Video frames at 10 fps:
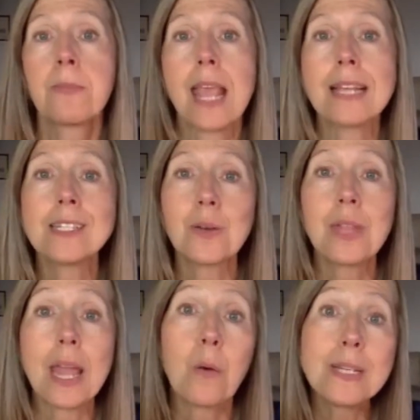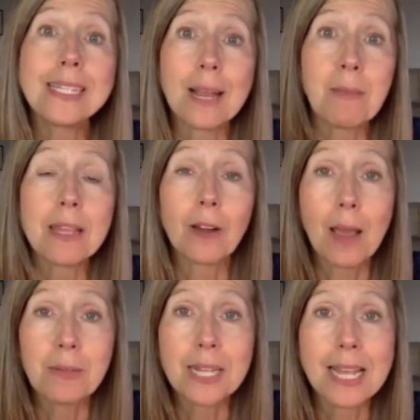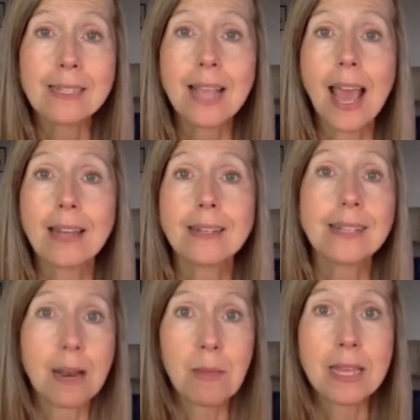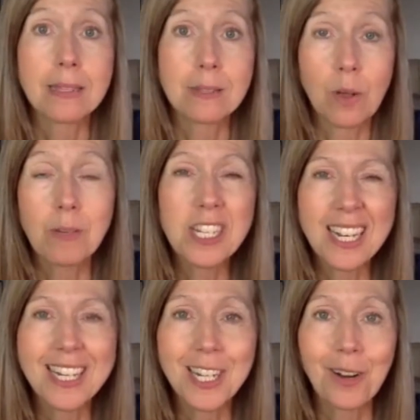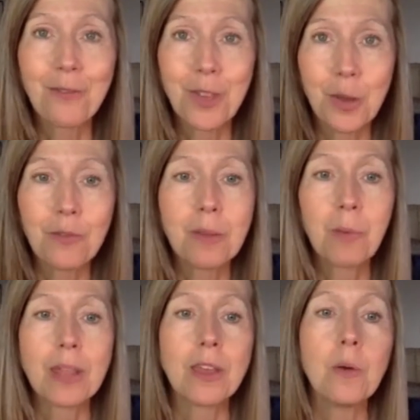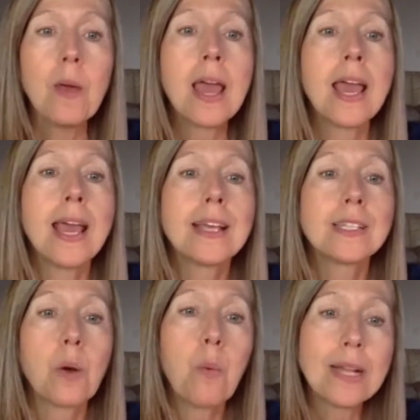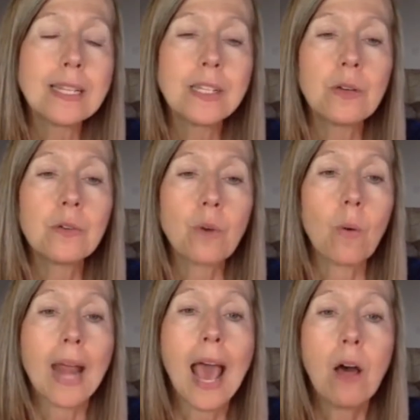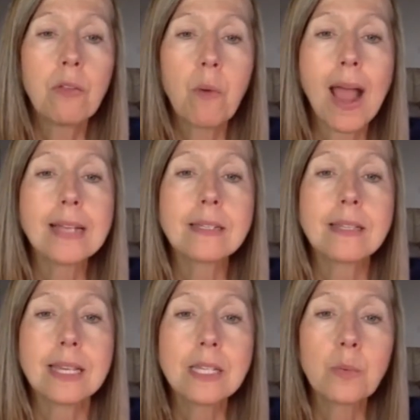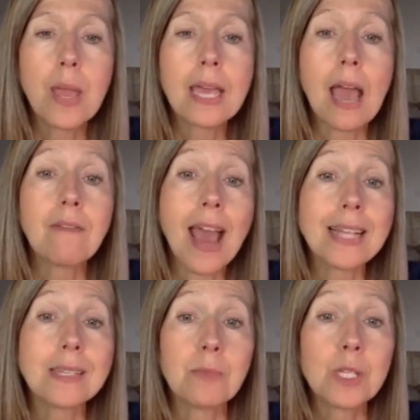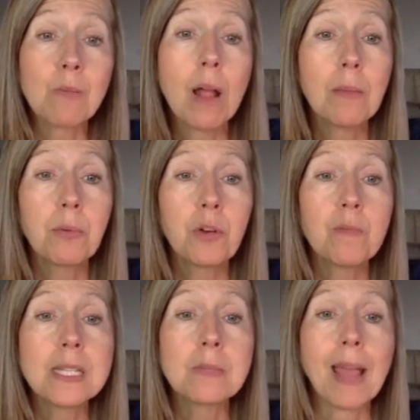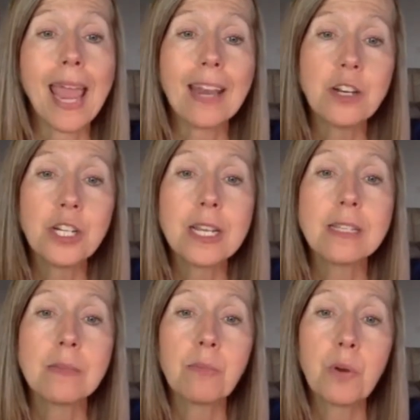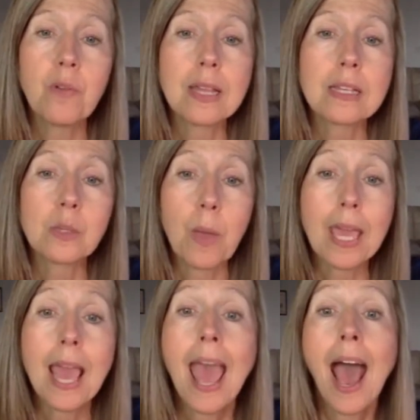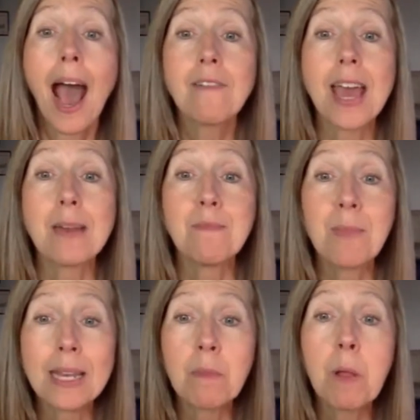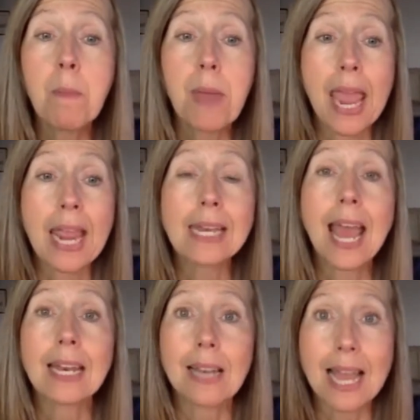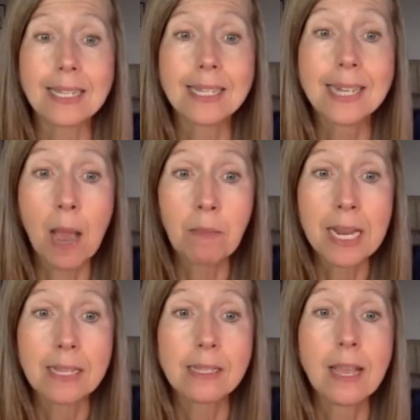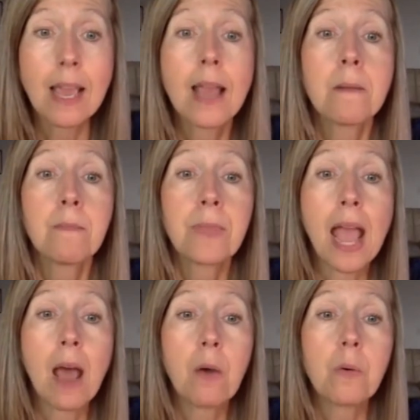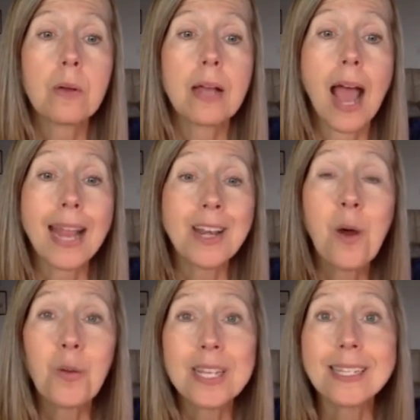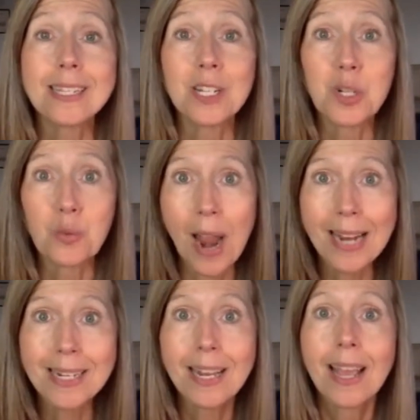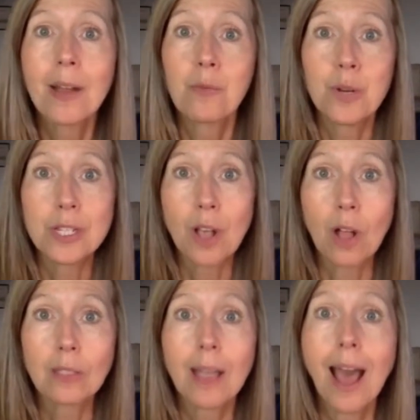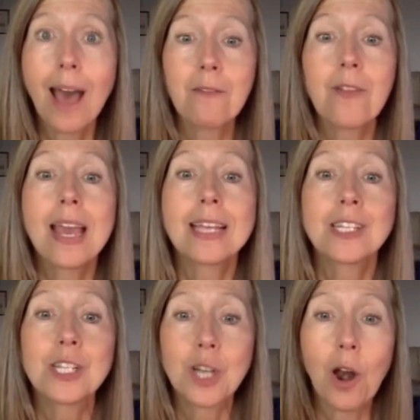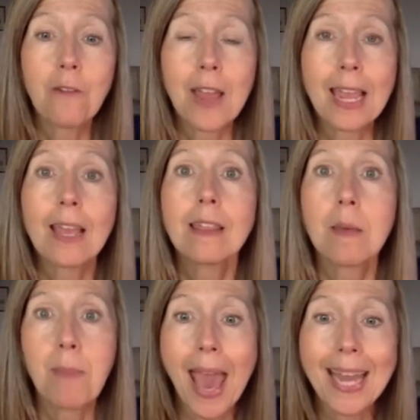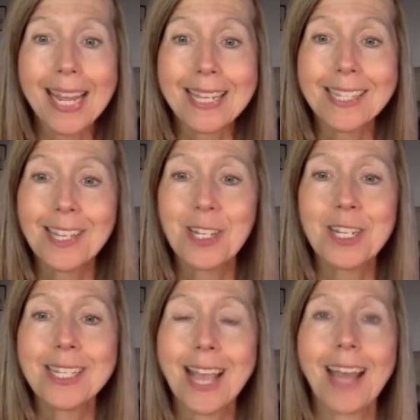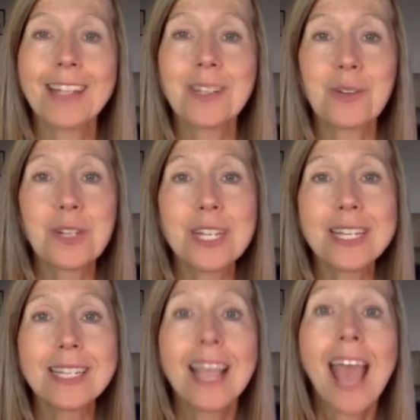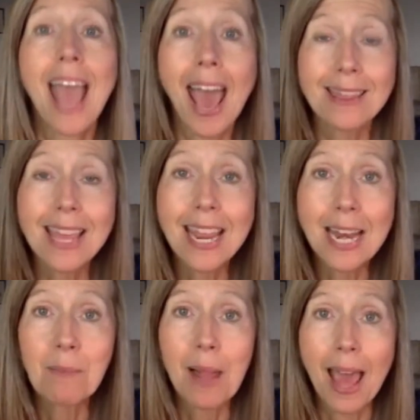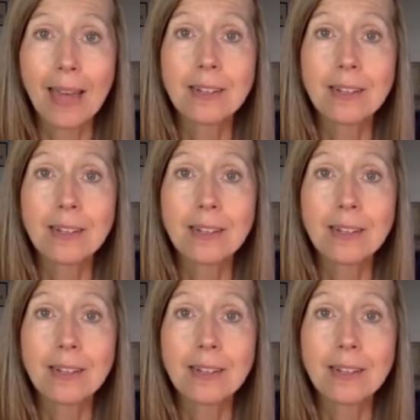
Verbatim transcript: And so they always send me their updates and send me, so I'm just gonna share a few of them with you. So one student wrote, health-wise, this week I've had some small improvements. My energy is improving this week. I've had minimal pain and less numbness. Now I know this is a direct result of starving the baddies, she said. So she's at the eating plan.